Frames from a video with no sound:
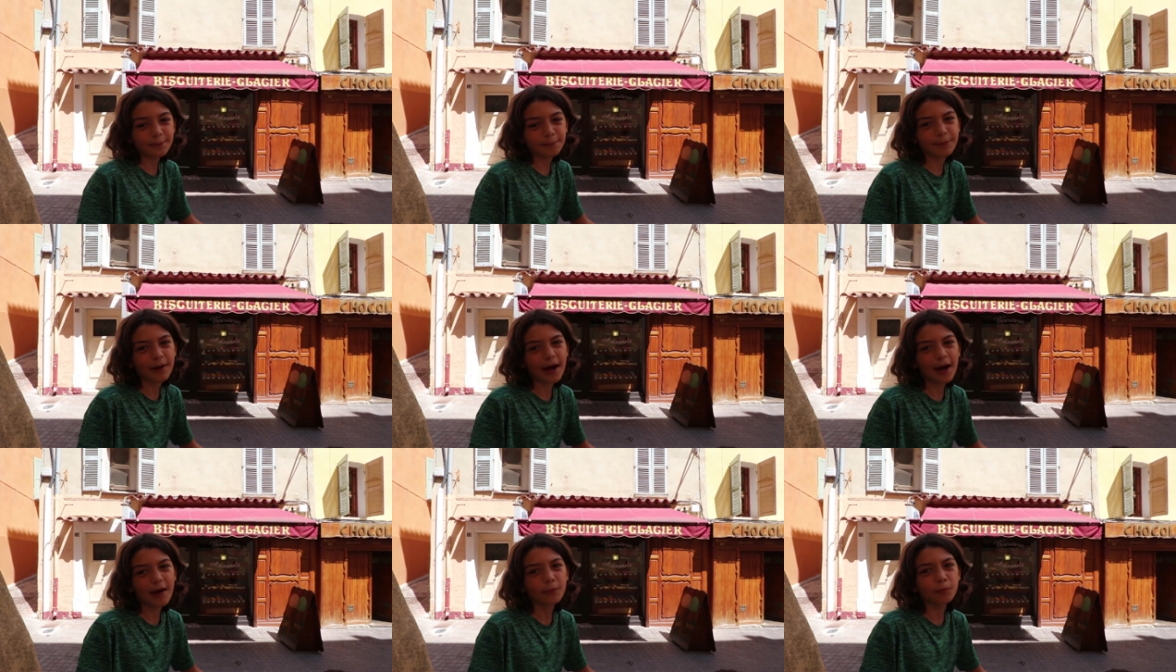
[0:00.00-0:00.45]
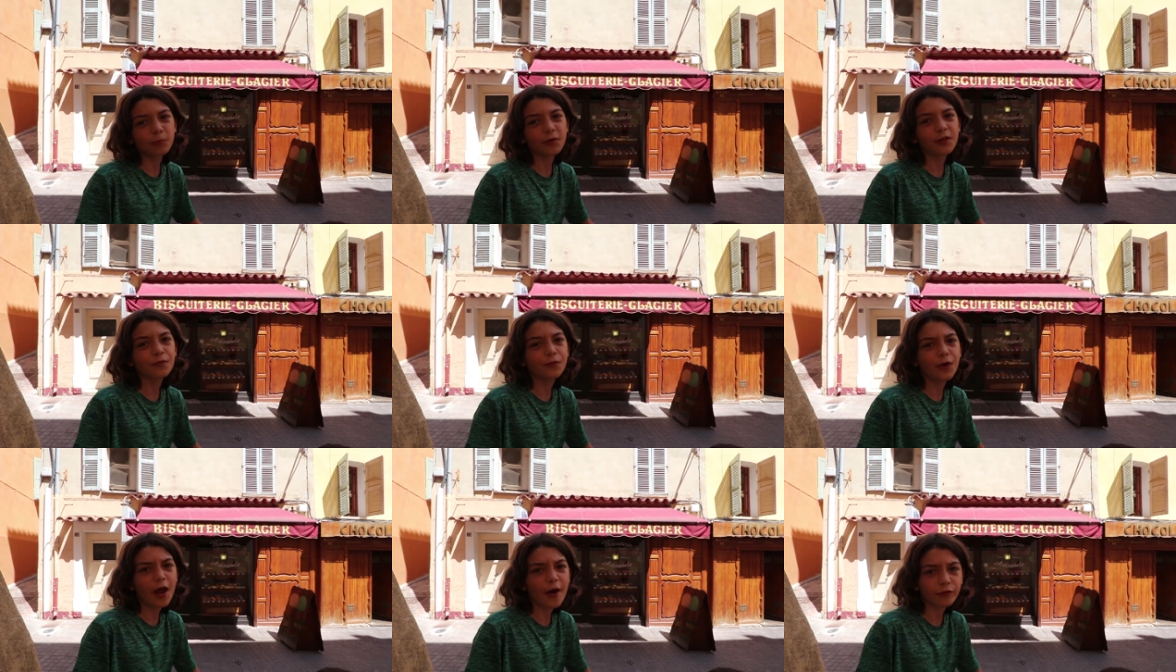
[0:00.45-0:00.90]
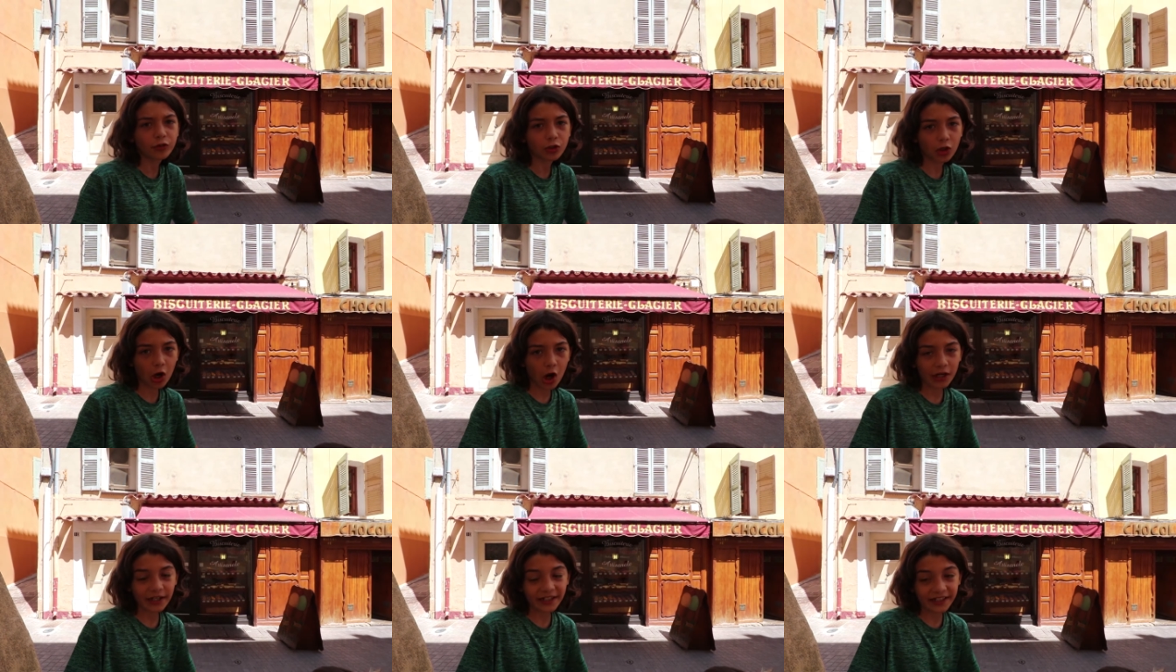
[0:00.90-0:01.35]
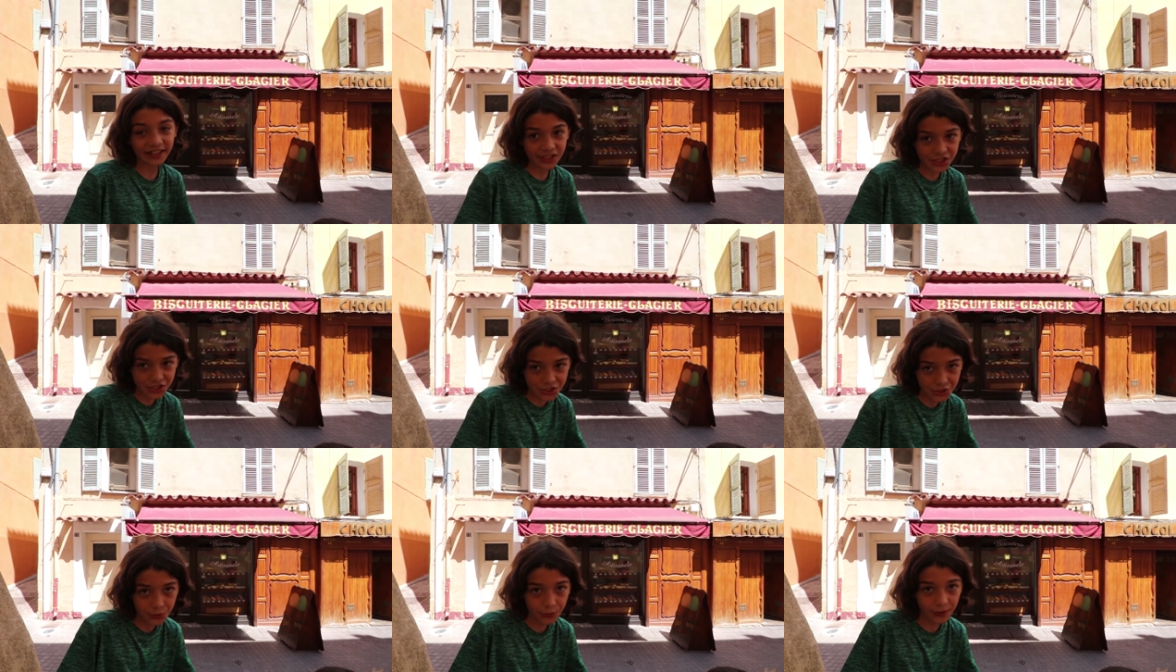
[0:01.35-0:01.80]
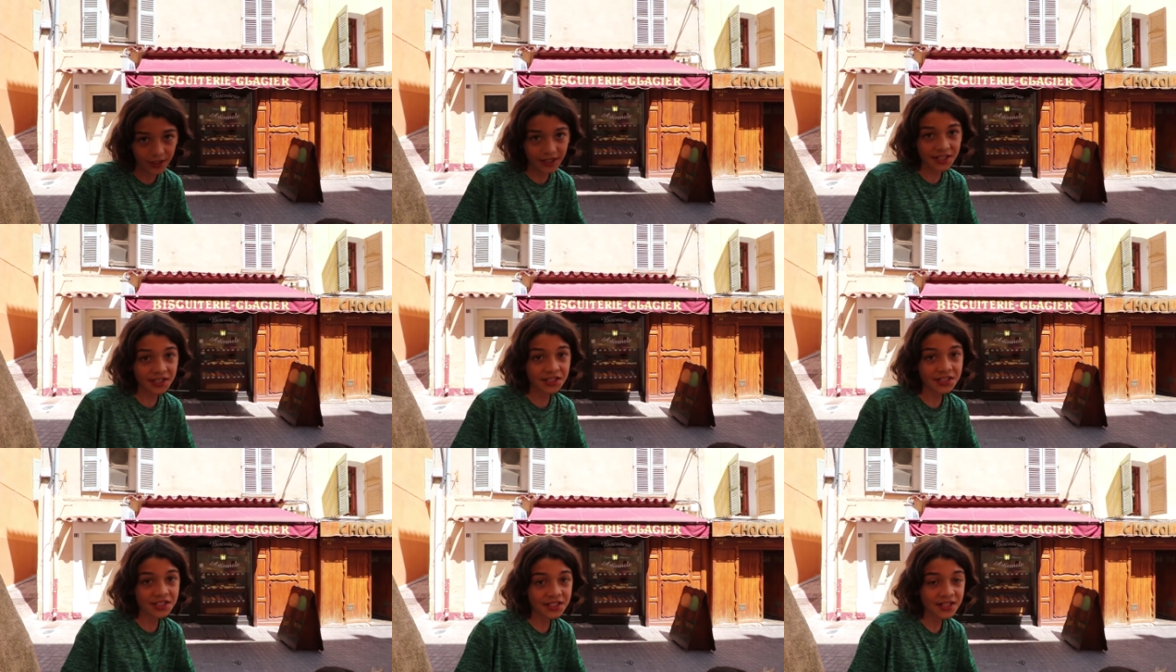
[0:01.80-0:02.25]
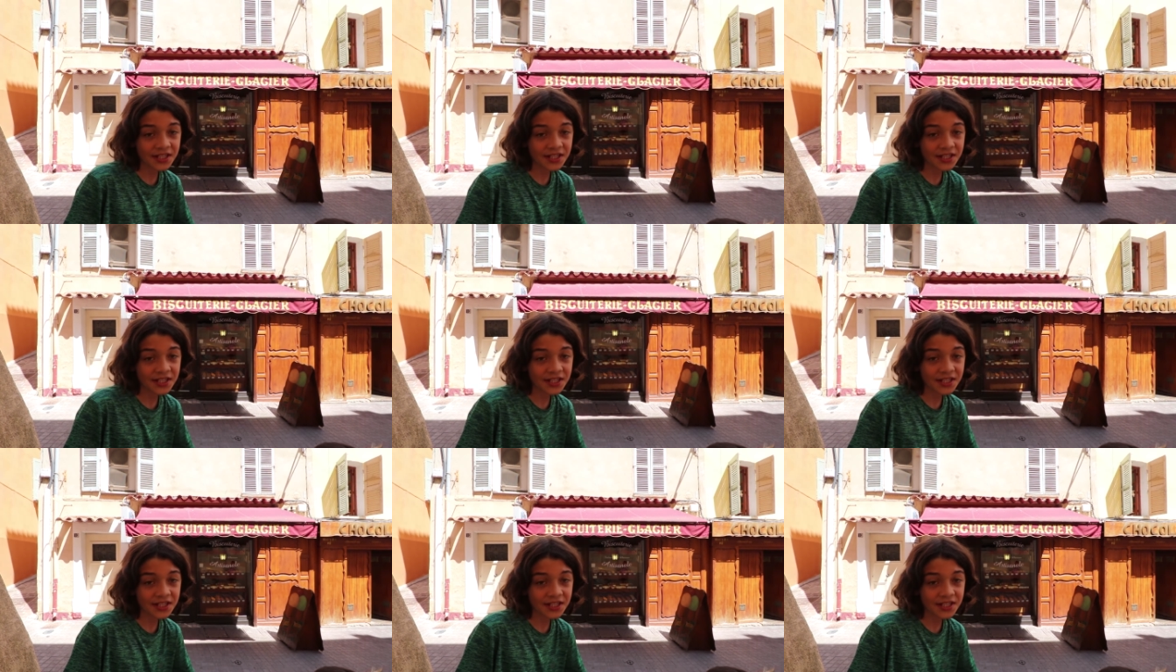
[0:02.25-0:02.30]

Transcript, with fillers: but we've never gone into it.